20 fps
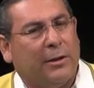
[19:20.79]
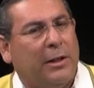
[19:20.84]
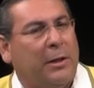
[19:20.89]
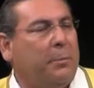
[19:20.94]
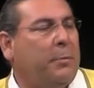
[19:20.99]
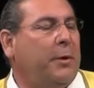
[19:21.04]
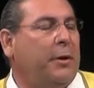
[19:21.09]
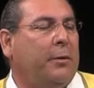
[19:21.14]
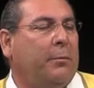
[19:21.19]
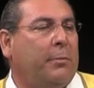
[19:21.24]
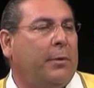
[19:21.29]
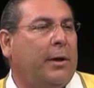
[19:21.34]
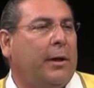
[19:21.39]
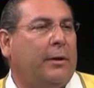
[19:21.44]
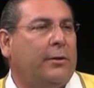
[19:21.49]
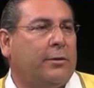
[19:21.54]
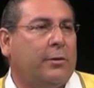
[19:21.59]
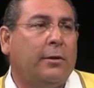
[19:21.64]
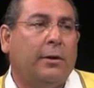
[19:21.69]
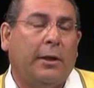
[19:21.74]
keeping in
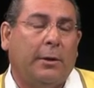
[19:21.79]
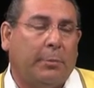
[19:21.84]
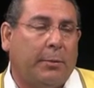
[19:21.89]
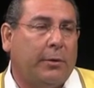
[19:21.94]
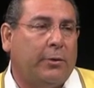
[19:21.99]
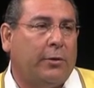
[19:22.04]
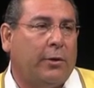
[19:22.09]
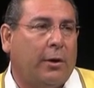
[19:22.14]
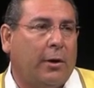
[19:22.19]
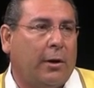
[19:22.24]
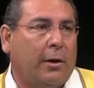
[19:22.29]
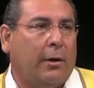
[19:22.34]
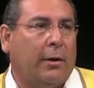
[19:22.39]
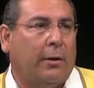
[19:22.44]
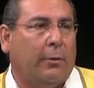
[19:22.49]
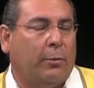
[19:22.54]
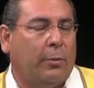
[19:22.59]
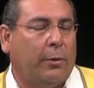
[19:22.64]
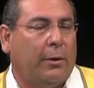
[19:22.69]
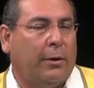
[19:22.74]
mind, certainly at
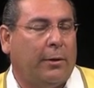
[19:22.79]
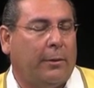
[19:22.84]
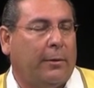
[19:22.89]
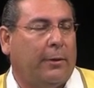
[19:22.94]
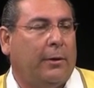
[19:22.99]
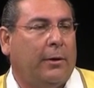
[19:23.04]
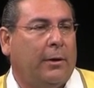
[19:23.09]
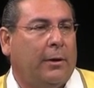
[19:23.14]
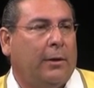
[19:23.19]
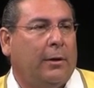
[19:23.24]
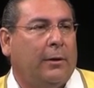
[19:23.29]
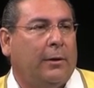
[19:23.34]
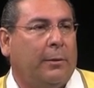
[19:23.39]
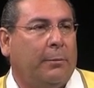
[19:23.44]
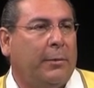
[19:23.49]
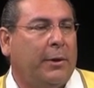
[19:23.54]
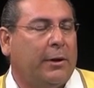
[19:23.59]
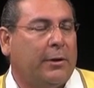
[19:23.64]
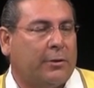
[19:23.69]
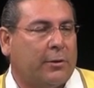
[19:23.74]
Pechanga, one of the the
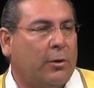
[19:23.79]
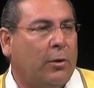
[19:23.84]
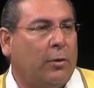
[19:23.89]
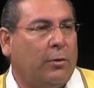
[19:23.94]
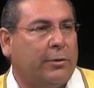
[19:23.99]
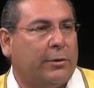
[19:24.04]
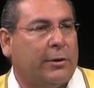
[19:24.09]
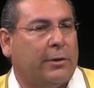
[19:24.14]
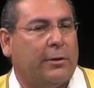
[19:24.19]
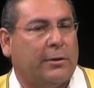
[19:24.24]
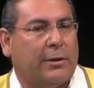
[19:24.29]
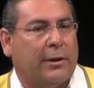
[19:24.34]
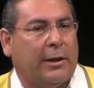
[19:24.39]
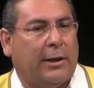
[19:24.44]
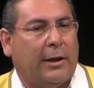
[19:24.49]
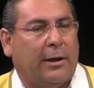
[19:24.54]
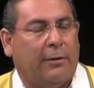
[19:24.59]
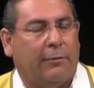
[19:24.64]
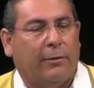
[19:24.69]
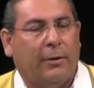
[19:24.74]
biggest goals there is to
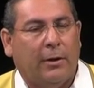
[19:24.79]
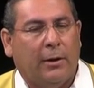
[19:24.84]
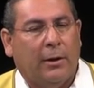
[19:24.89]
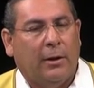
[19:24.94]
have